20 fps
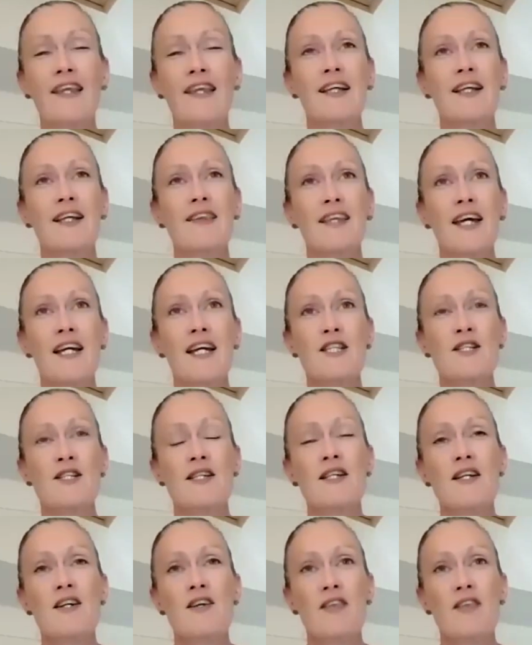think that's
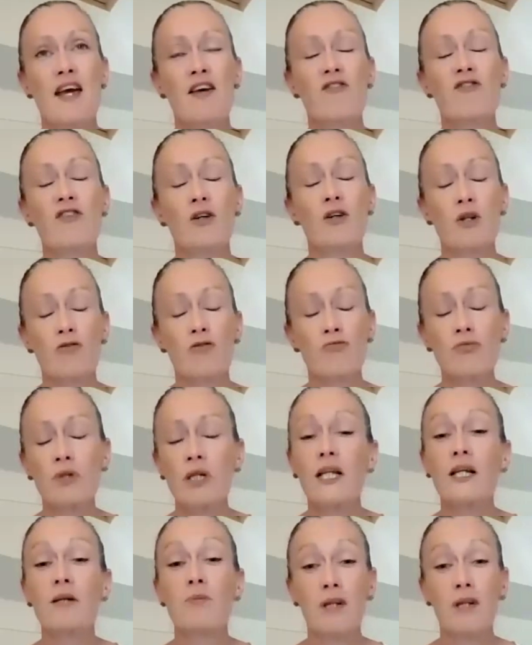that filled a
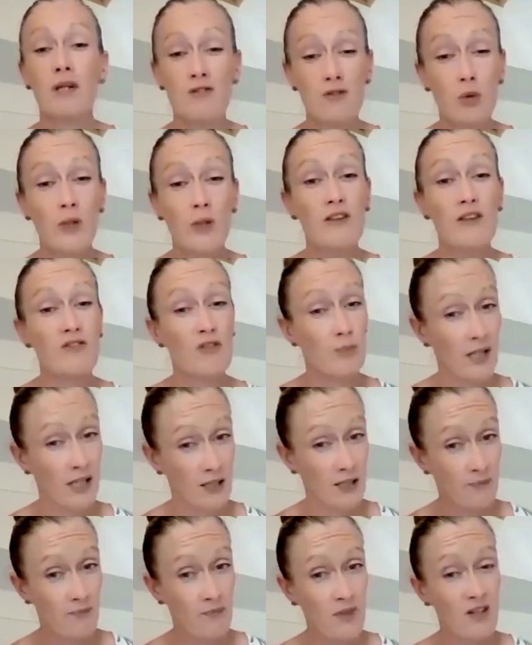really big void for me.